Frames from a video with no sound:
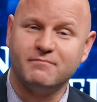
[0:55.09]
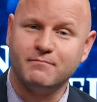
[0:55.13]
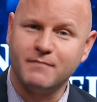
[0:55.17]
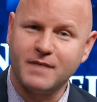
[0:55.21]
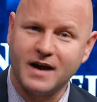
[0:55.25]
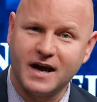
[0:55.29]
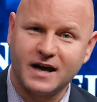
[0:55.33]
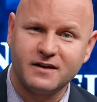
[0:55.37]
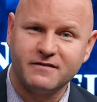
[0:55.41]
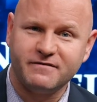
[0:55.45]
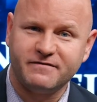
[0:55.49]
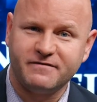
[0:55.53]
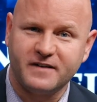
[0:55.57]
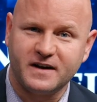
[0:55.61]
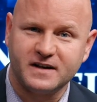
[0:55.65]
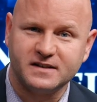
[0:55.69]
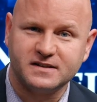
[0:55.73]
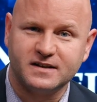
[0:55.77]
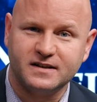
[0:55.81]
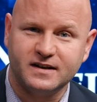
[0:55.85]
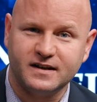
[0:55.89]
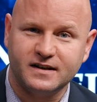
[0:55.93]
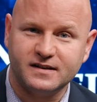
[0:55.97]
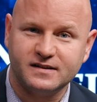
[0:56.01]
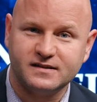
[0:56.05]

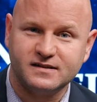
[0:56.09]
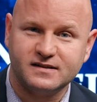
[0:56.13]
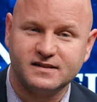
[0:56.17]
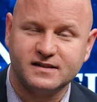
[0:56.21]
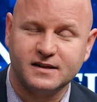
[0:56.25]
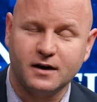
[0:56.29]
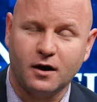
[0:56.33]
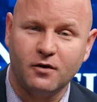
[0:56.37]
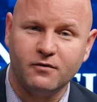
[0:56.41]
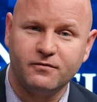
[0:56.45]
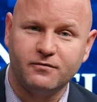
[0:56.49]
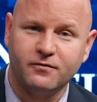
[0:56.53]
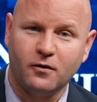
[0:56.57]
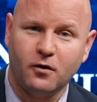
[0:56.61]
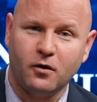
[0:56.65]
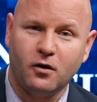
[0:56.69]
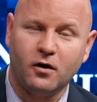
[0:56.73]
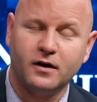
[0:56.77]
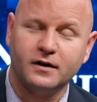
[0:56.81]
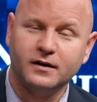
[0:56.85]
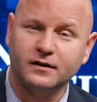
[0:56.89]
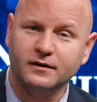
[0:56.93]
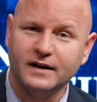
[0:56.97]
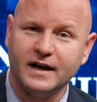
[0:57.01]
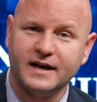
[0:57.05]
manifested itself
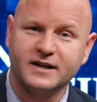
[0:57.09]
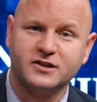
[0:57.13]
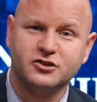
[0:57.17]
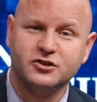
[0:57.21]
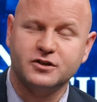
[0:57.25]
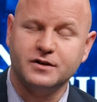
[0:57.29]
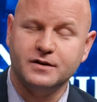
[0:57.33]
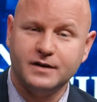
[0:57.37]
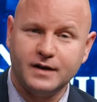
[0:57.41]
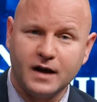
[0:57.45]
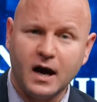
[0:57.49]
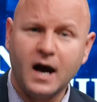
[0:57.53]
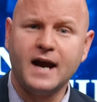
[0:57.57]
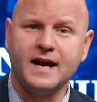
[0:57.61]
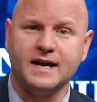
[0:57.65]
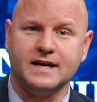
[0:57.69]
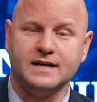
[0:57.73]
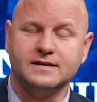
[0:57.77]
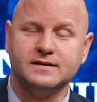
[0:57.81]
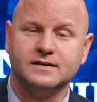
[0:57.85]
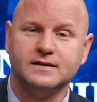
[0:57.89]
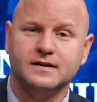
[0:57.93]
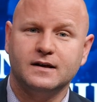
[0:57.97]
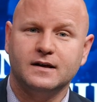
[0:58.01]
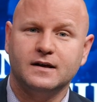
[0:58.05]
on election
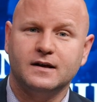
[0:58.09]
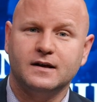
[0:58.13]
night,